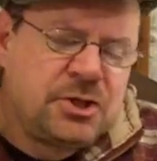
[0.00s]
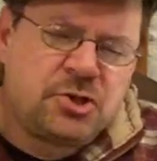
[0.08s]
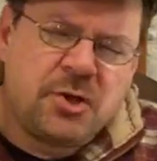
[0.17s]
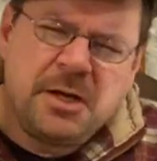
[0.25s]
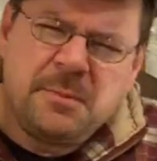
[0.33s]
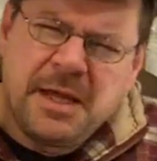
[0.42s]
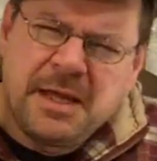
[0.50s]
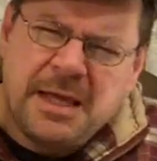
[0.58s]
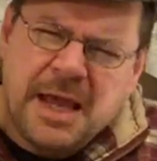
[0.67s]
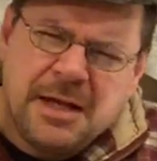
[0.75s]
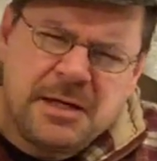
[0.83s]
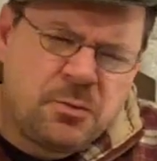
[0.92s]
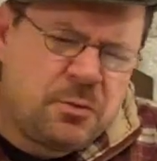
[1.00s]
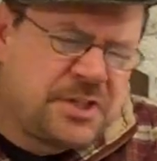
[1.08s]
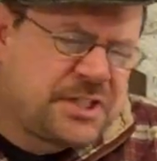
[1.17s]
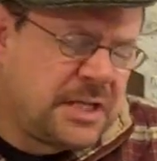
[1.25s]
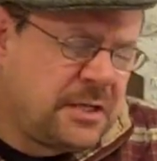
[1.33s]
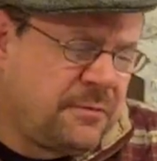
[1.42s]
Join me again in
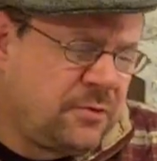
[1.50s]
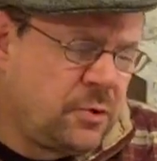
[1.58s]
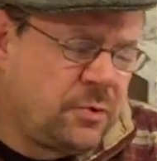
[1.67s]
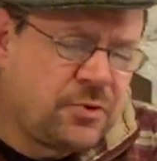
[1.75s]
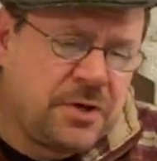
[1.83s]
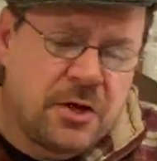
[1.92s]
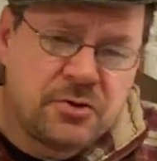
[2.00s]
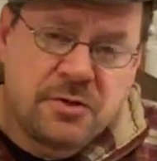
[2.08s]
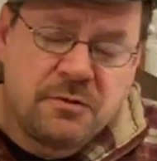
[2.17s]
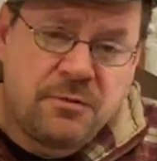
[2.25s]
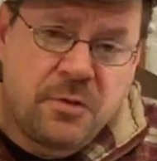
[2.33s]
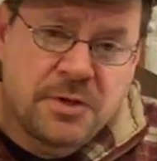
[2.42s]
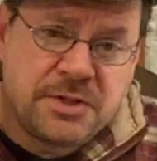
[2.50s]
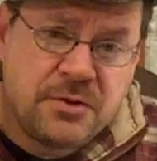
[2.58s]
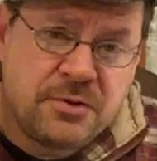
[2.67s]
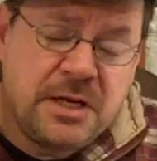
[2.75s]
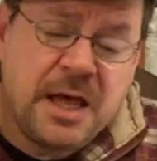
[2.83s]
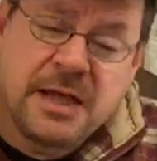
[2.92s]
Whisky Review three
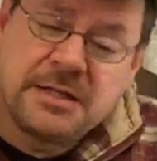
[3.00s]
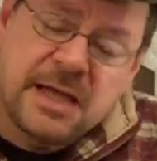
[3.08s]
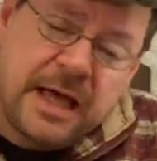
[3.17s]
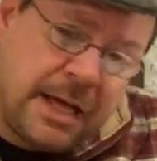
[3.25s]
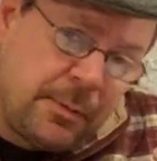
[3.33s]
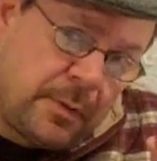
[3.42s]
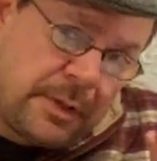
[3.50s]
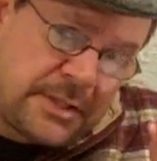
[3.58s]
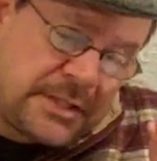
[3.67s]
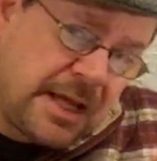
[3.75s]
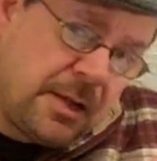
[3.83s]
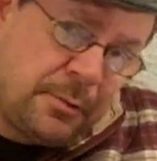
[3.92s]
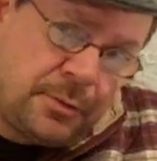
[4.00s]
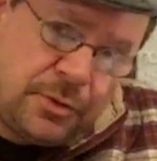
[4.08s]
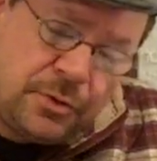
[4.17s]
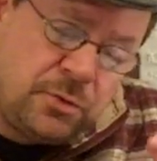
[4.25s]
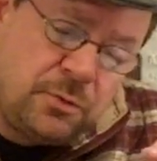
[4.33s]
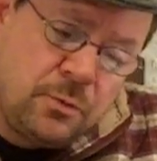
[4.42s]
forty-three and I will tell
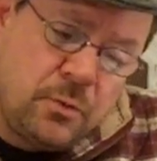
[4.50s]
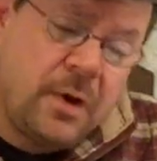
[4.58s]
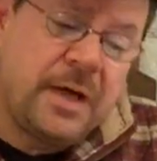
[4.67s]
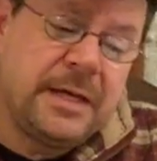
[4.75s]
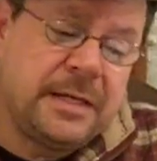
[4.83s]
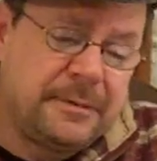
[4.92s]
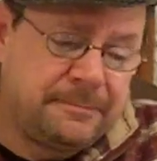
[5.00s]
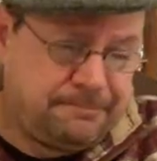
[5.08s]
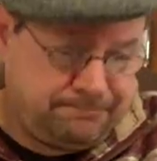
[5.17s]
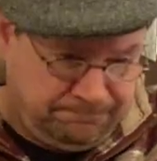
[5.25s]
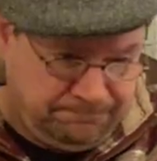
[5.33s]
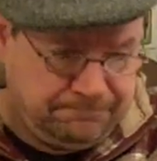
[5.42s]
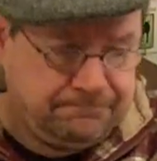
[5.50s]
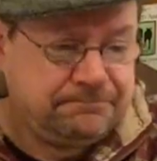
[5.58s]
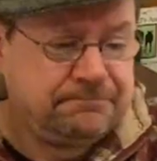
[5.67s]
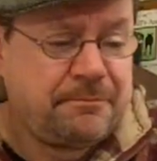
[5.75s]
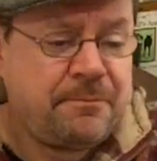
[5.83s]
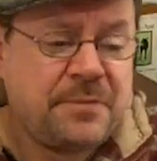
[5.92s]
you why.
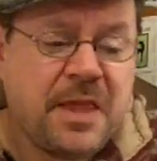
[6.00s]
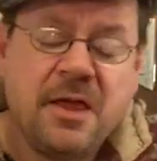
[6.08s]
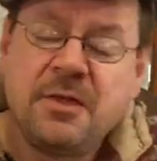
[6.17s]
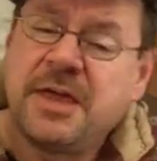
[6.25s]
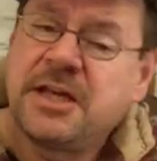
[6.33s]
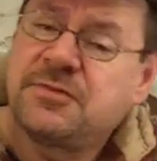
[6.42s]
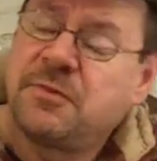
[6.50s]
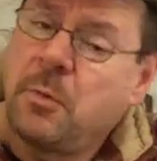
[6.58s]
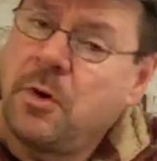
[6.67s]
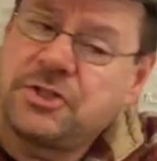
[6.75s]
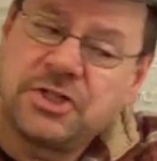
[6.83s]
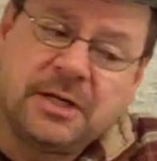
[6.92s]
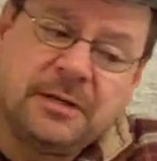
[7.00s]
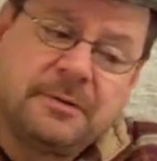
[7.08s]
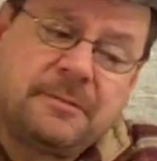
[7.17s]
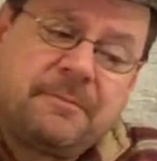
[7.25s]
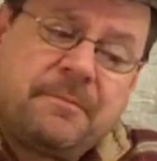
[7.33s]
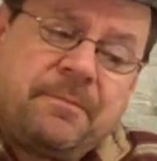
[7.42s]
Thanks for
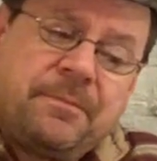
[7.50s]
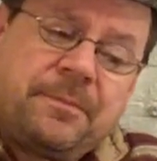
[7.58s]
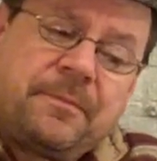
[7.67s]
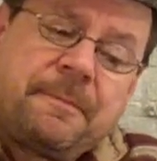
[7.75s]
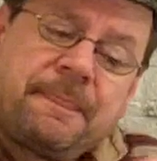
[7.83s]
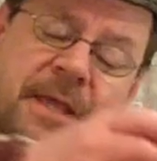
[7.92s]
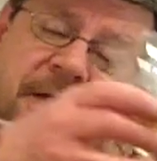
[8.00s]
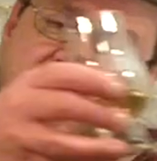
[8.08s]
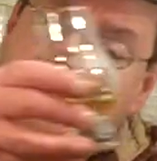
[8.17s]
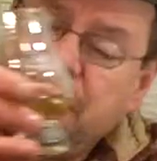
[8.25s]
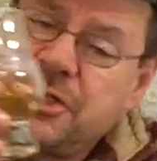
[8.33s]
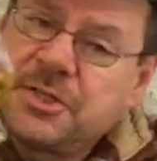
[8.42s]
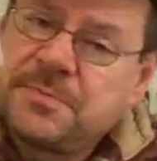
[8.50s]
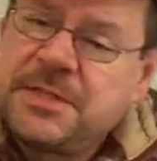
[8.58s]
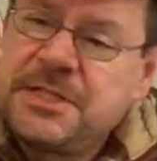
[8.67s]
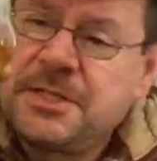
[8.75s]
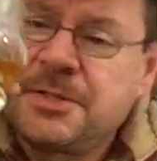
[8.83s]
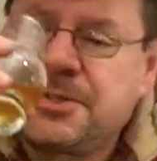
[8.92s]
watching. Cheers,
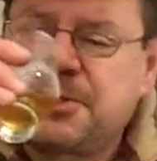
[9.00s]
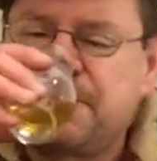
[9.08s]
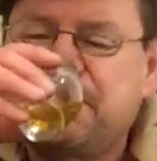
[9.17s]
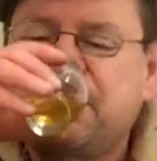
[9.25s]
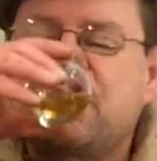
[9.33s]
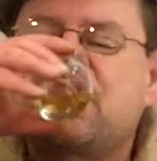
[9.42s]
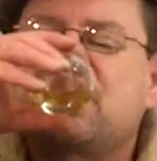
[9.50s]
my dears.